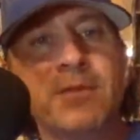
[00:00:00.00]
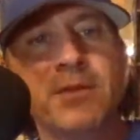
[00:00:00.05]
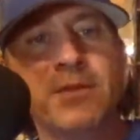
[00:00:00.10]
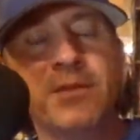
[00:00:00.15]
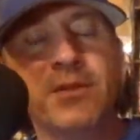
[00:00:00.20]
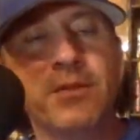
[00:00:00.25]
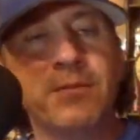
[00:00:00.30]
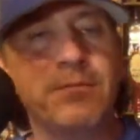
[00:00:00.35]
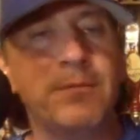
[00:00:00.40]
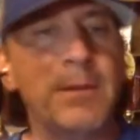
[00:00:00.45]

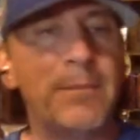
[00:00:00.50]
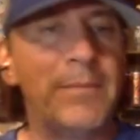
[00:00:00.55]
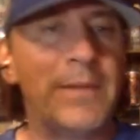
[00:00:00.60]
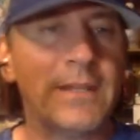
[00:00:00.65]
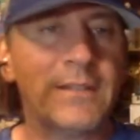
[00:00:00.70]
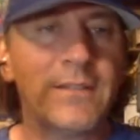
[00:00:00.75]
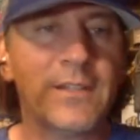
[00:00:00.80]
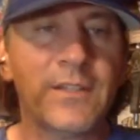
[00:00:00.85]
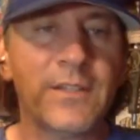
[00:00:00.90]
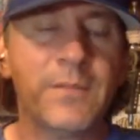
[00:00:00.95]
You
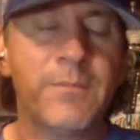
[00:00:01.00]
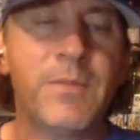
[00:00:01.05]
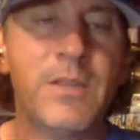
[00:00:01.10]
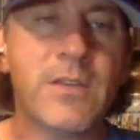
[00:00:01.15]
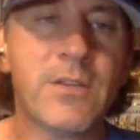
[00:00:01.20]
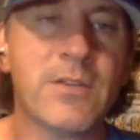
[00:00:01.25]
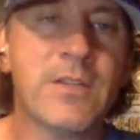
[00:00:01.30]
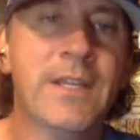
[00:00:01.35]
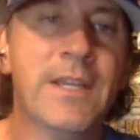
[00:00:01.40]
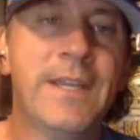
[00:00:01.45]
picked a good
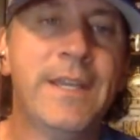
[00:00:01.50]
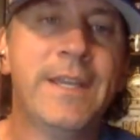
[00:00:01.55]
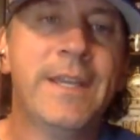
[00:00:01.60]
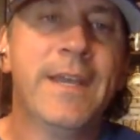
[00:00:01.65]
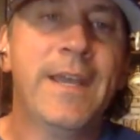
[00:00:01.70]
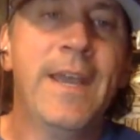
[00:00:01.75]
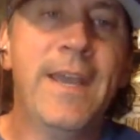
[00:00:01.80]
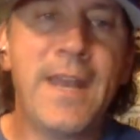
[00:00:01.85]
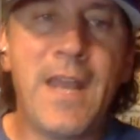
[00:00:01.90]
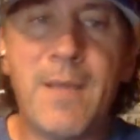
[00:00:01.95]
beer,
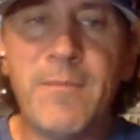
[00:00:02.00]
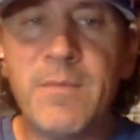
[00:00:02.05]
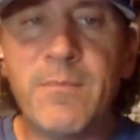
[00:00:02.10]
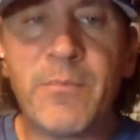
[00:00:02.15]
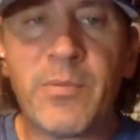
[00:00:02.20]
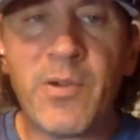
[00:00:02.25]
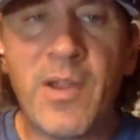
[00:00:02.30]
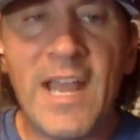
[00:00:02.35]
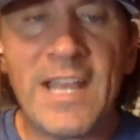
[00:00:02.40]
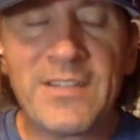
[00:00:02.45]
and I'm
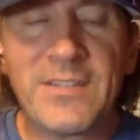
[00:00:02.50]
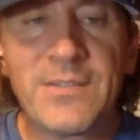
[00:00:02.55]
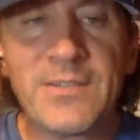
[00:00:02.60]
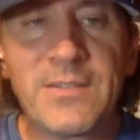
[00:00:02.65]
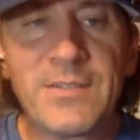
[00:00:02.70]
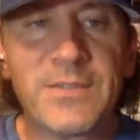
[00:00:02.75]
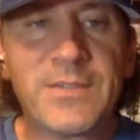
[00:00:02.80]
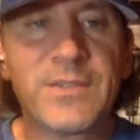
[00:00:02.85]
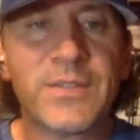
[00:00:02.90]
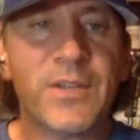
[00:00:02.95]

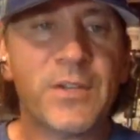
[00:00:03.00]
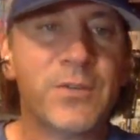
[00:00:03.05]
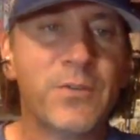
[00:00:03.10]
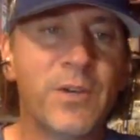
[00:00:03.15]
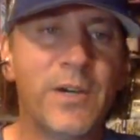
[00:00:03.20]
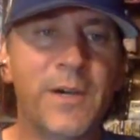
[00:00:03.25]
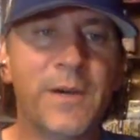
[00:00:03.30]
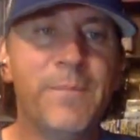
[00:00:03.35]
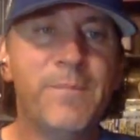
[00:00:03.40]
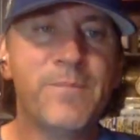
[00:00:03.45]
impressed.
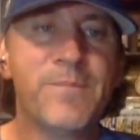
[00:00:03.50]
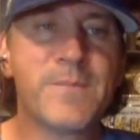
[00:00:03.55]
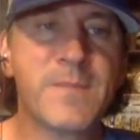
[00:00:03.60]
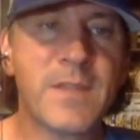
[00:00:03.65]
So,